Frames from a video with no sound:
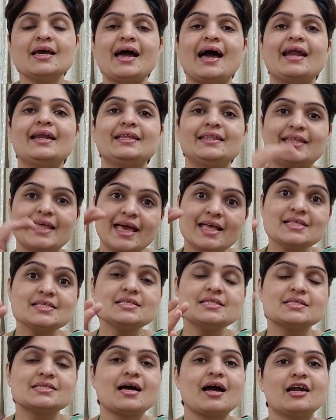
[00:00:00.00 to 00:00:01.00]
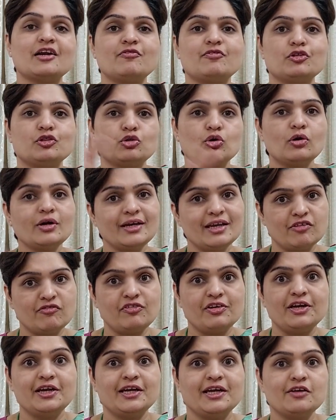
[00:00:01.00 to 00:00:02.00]
and then start with your
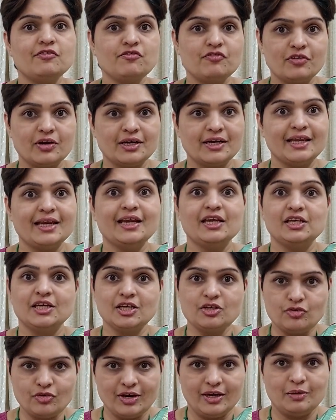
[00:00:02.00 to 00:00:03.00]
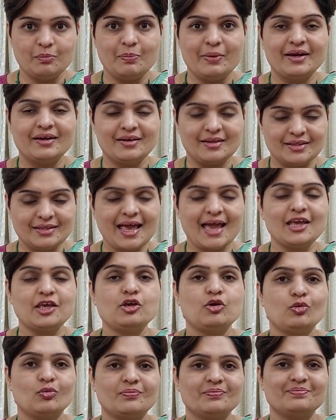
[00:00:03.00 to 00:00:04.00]
definitive fertility treatment.
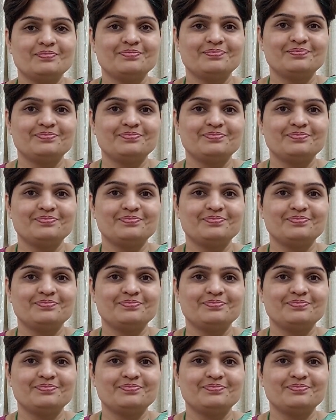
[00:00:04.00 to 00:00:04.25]
Thank you.